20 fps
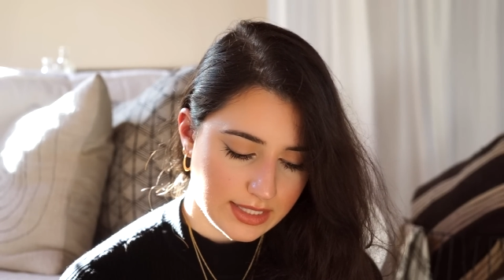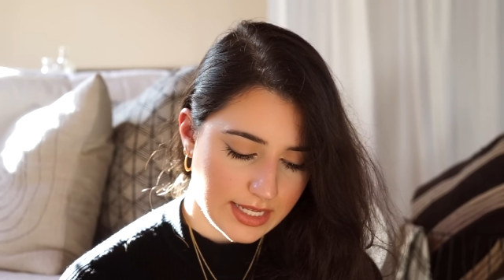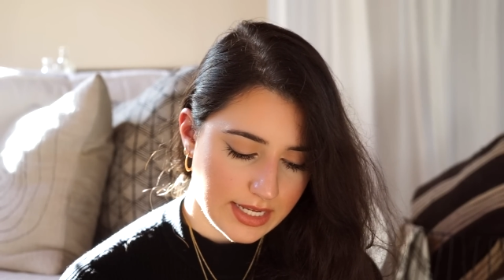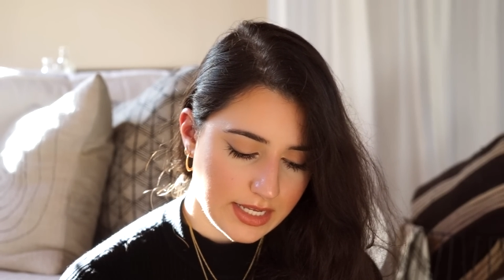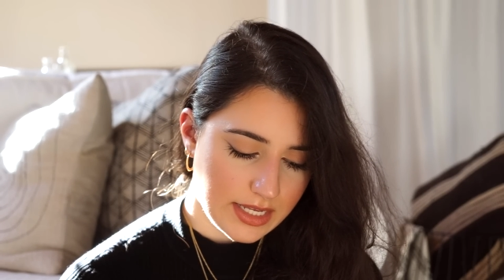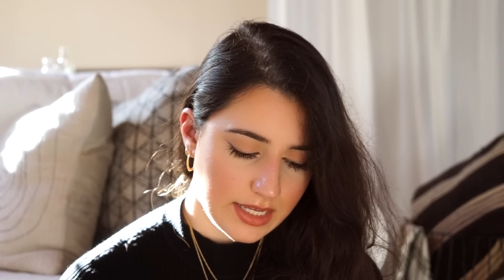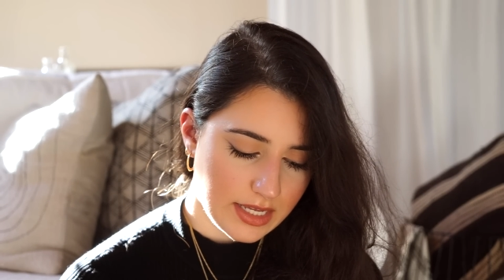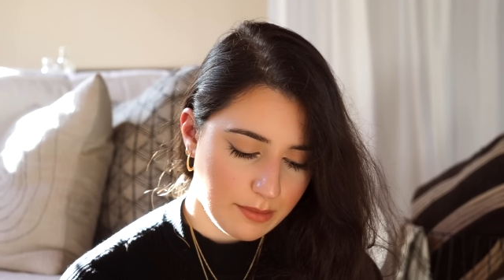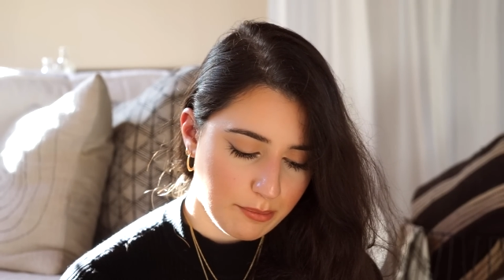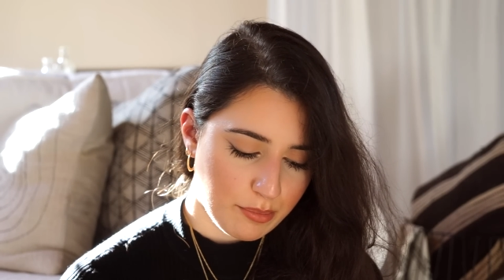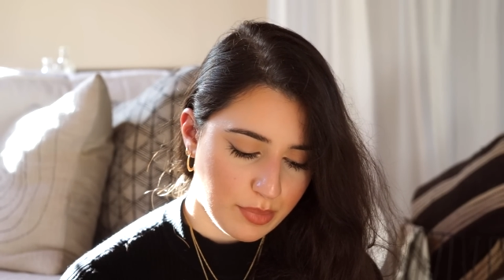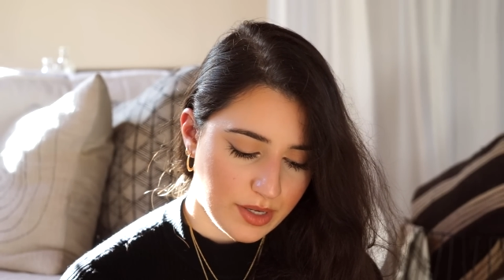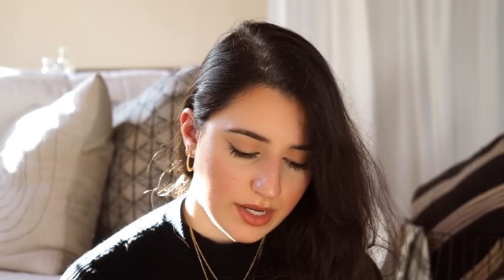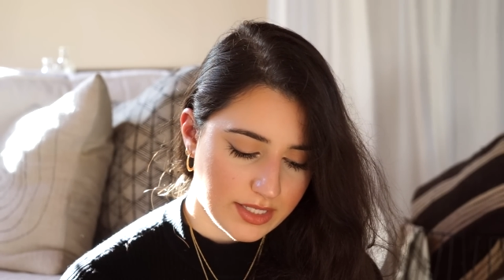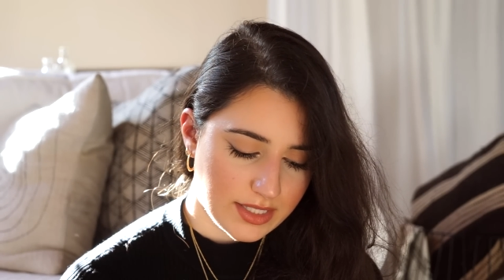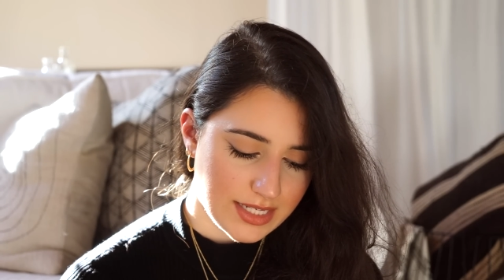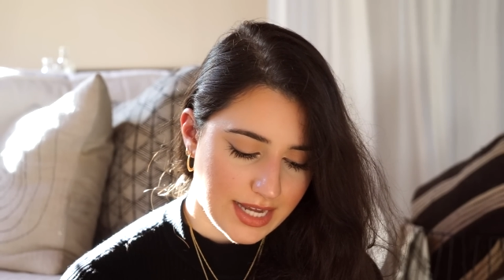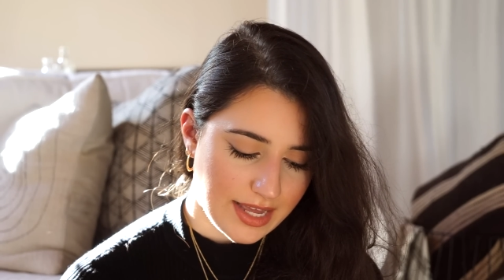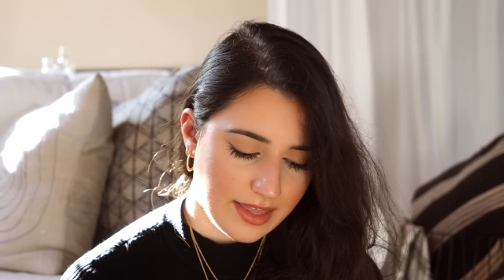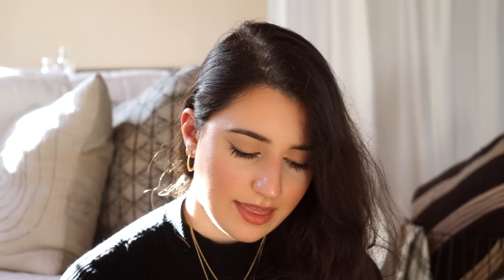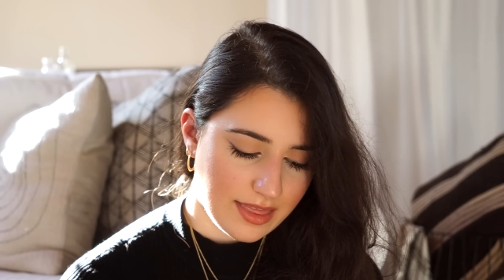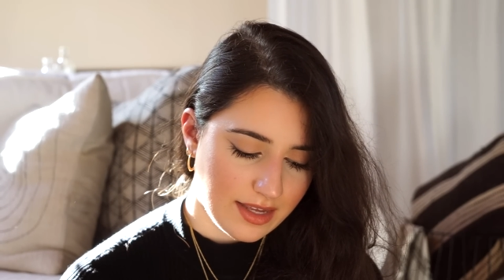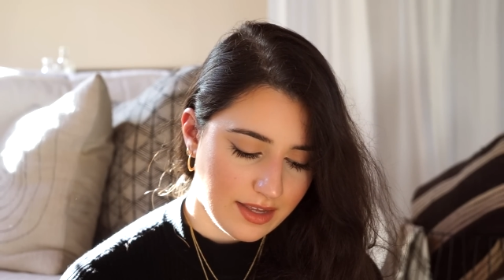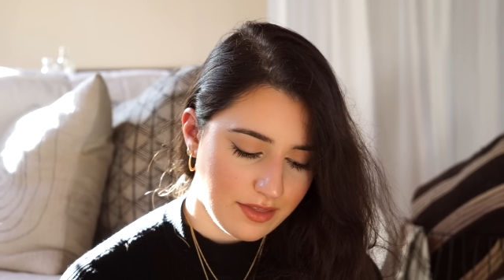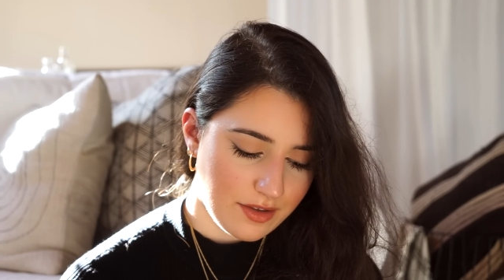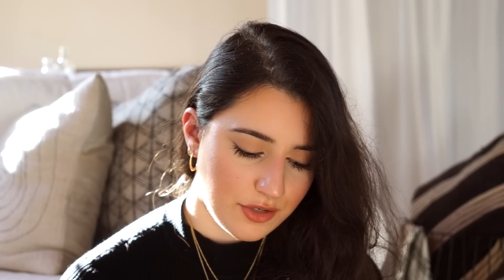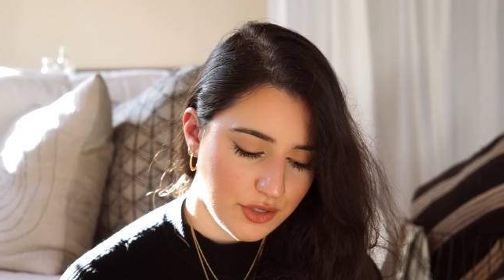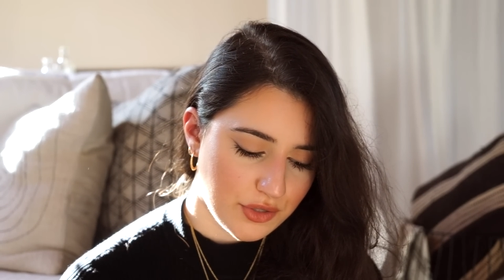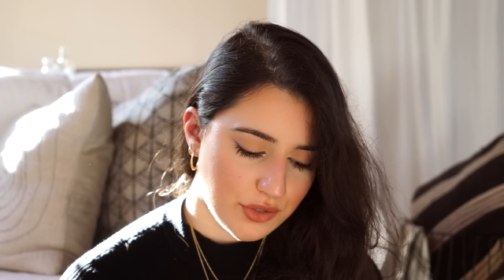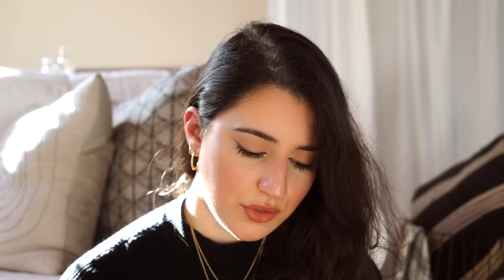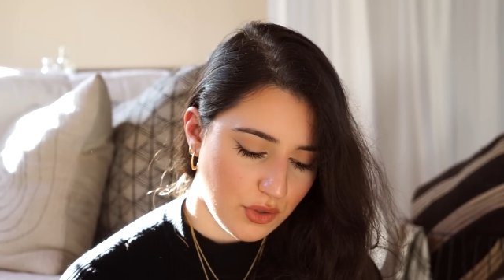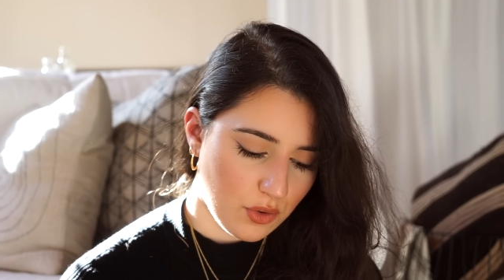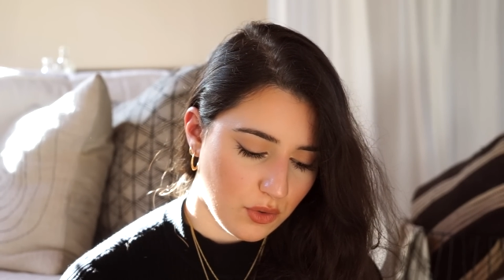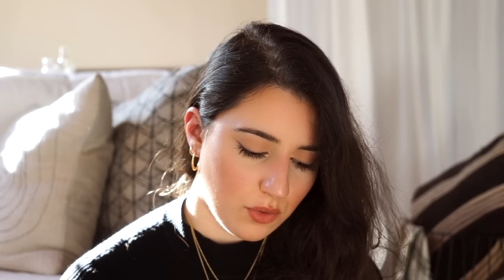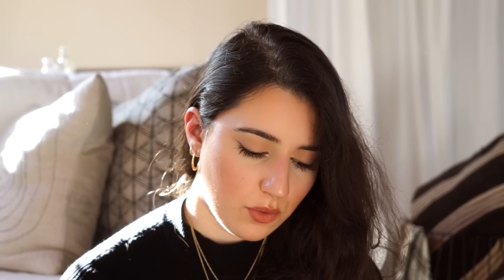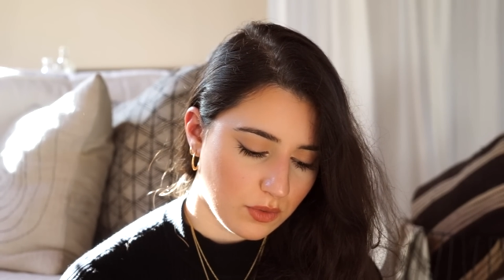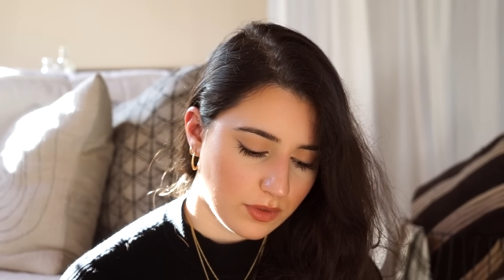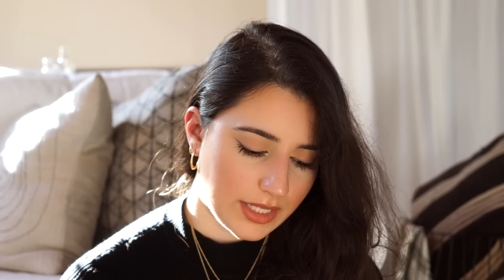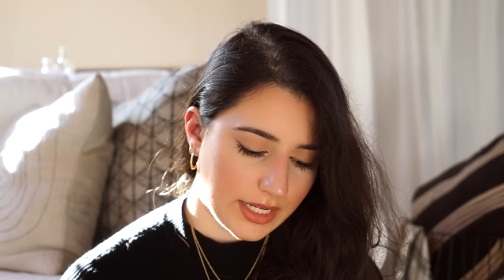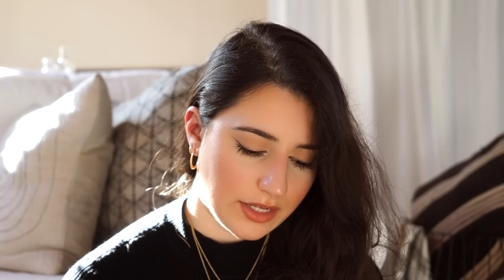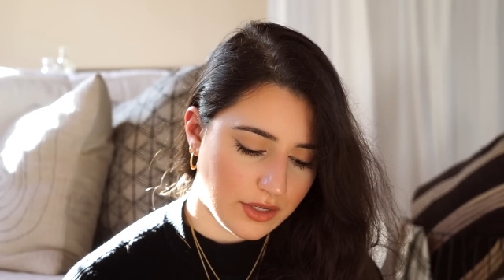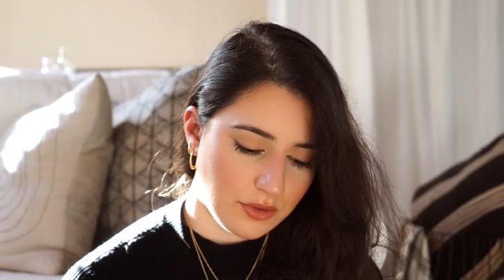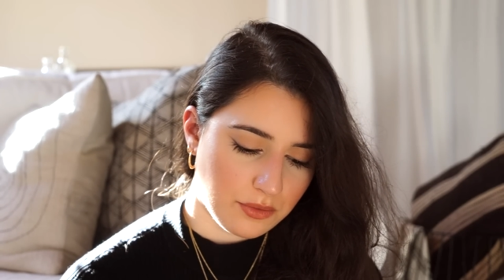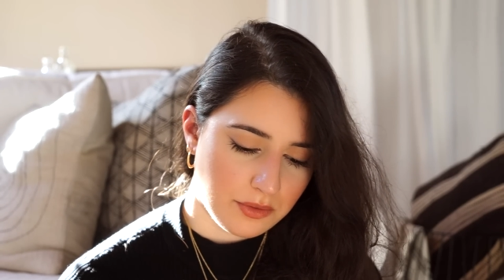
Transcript: link it, but I think they're so like